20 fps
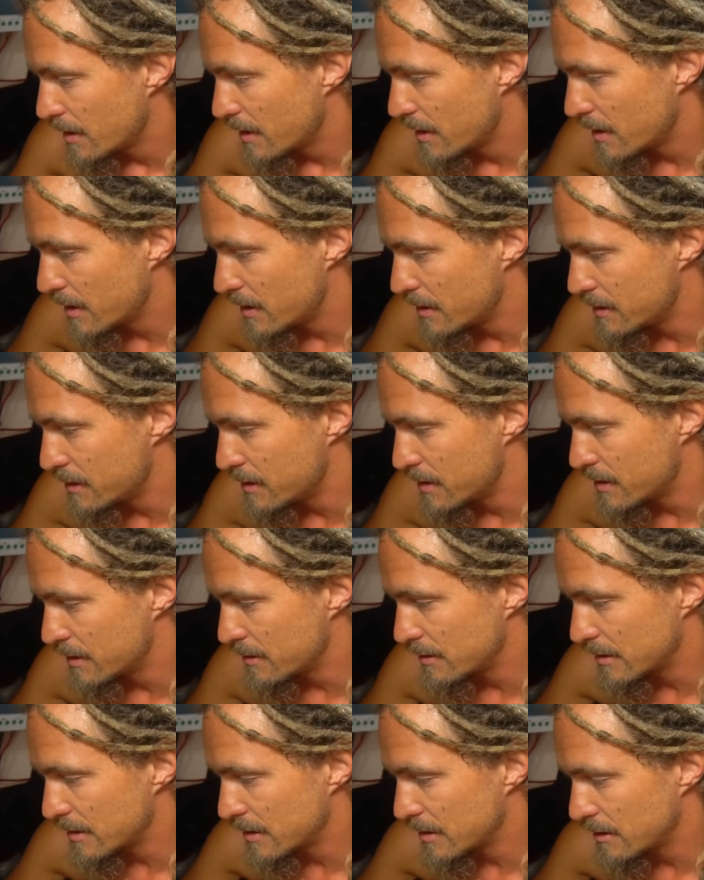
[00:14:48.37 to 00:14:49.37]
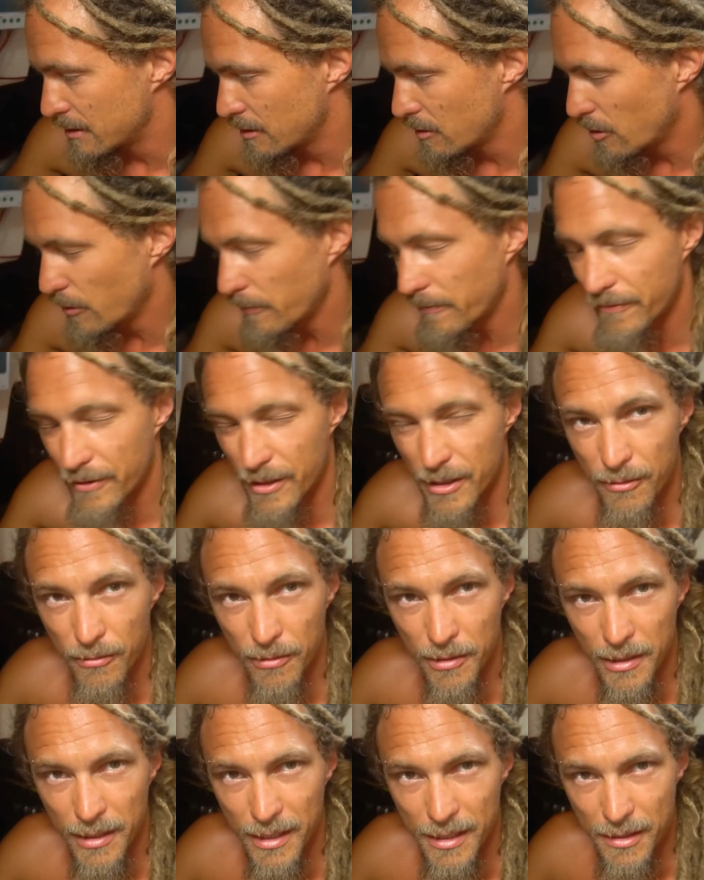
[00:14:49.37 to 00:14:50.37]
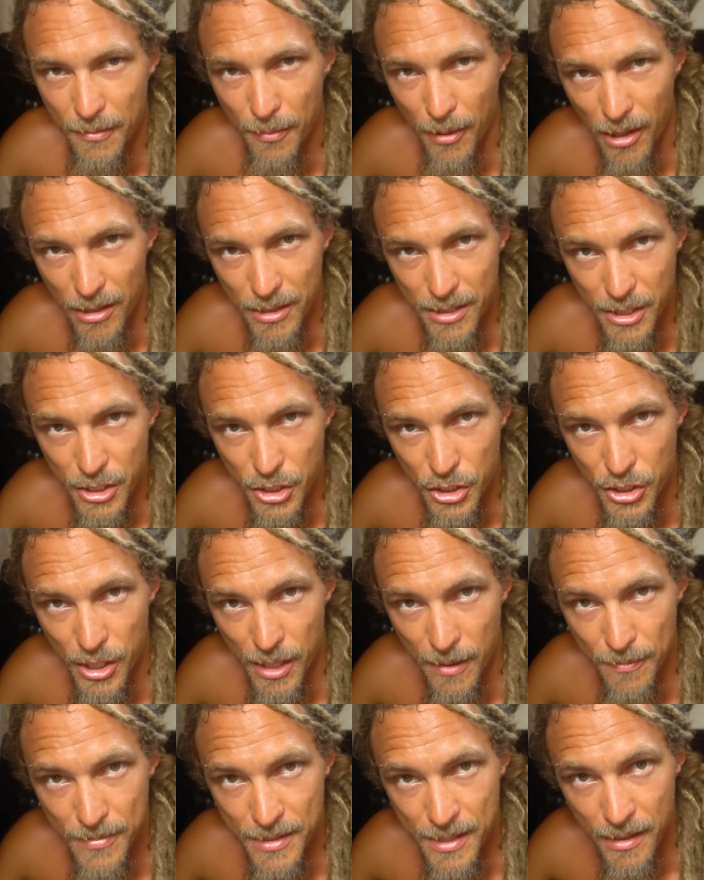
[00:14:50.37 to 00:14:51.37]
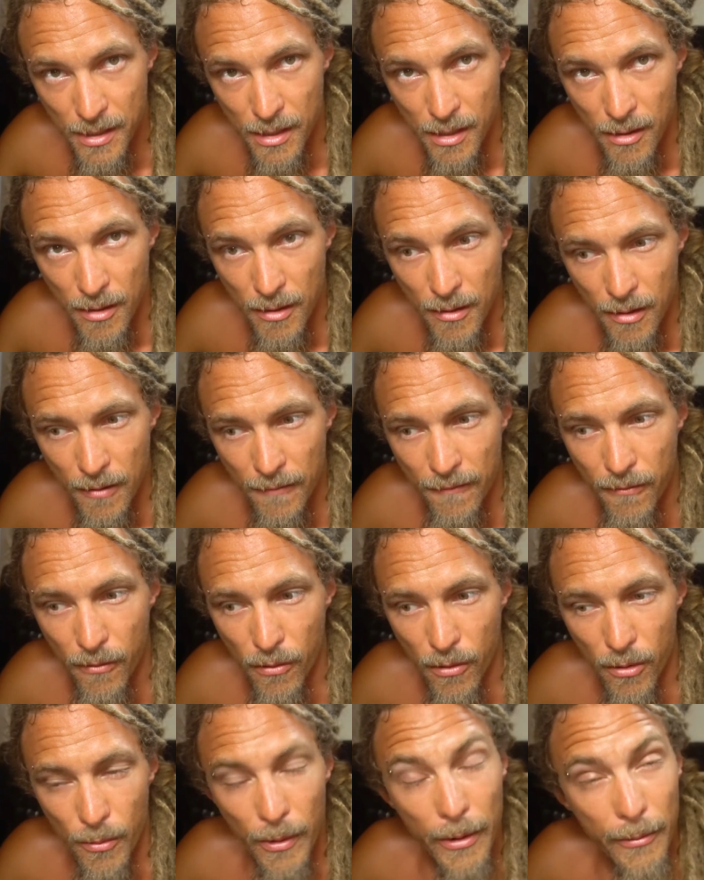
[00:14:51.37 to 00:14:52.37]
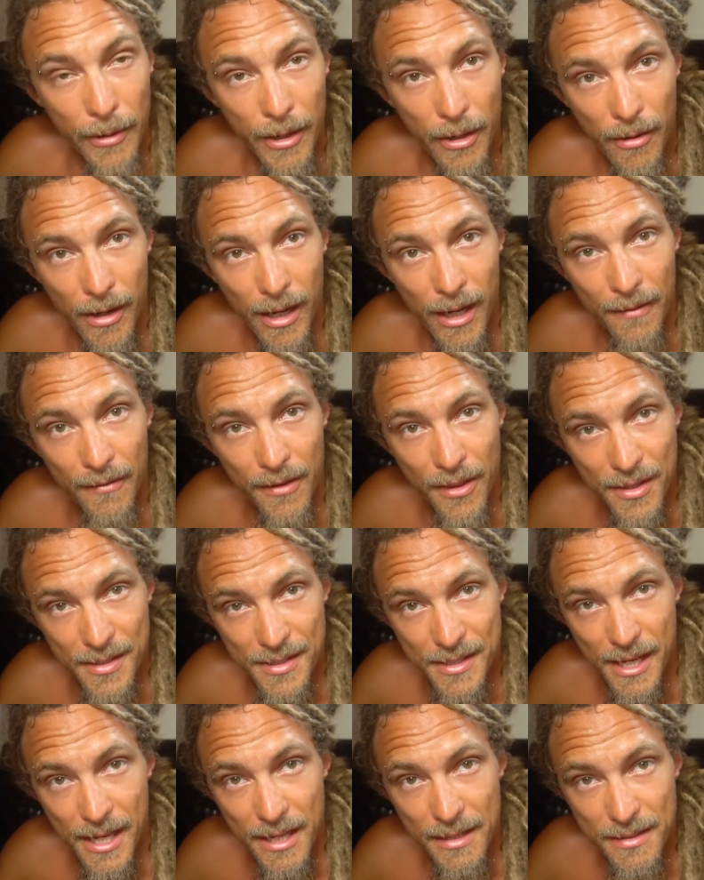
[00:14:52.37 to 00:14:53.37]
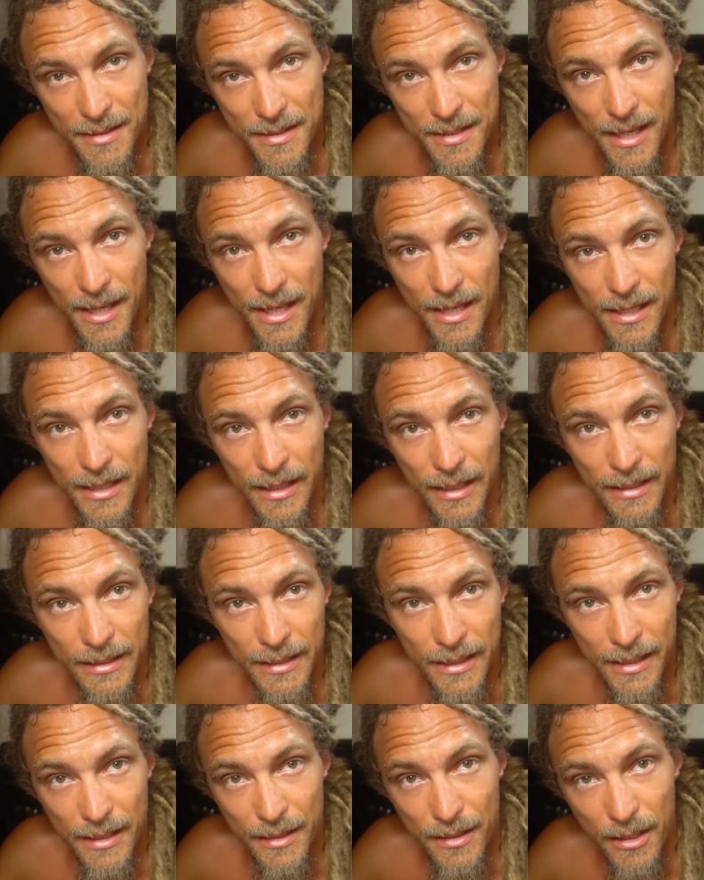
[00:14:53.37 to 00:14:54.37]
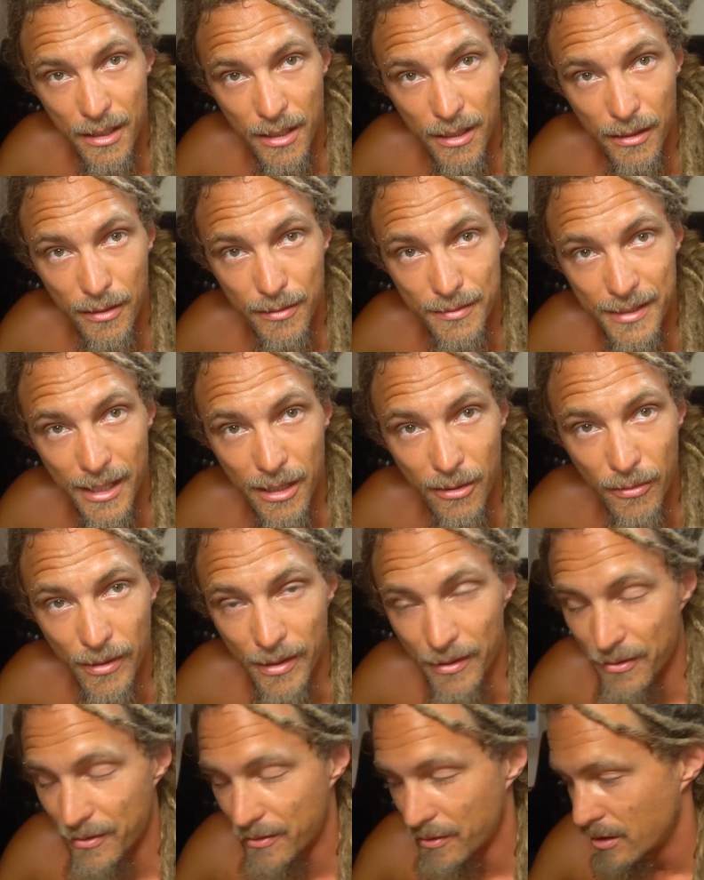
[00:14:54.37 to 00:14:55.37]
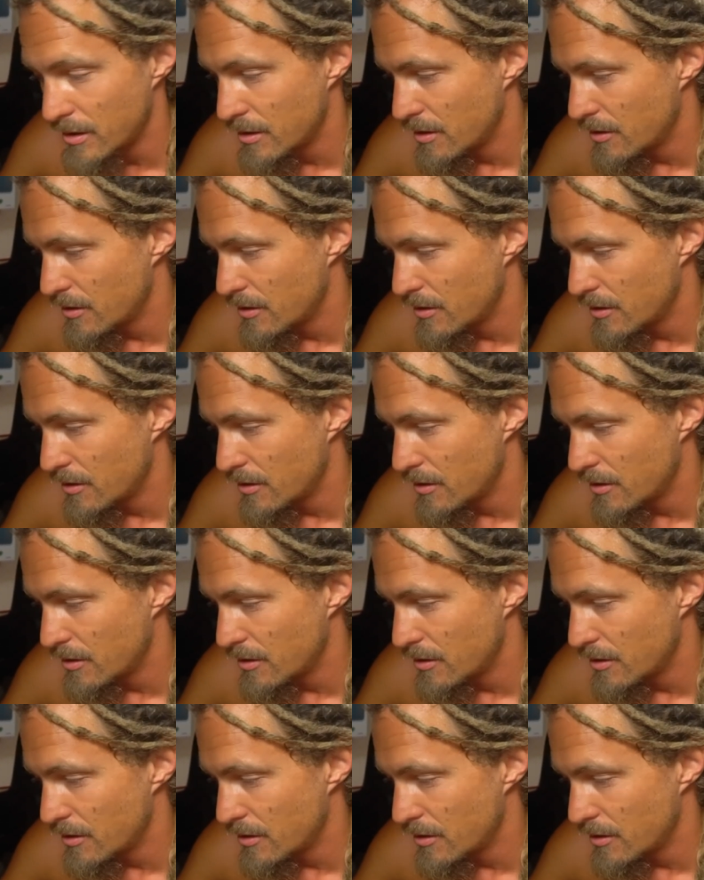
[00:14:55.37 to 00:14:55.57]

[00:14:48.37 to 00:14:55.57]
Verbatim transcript: And uh, hopefully we'll get the parts shipped for when we arrive in the States and get it all dealt with.